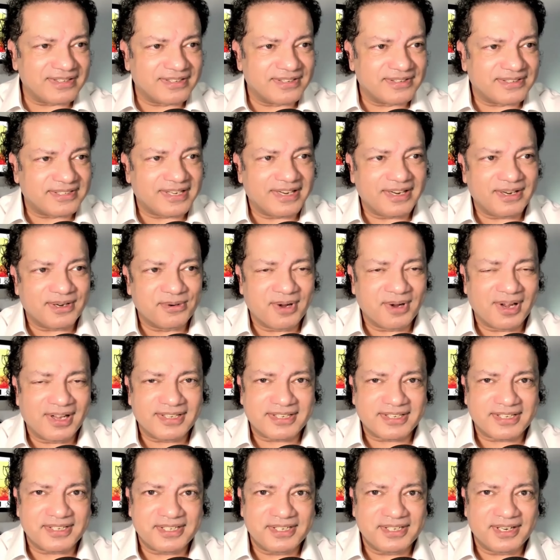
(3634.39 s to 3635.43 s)
to see who
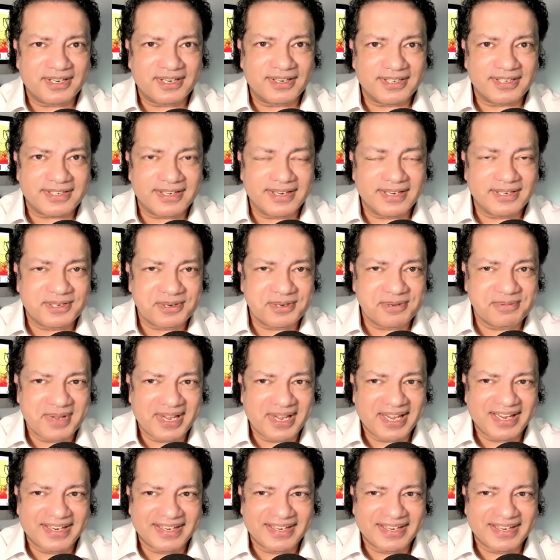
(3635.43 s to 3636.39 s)
else is here listening to me.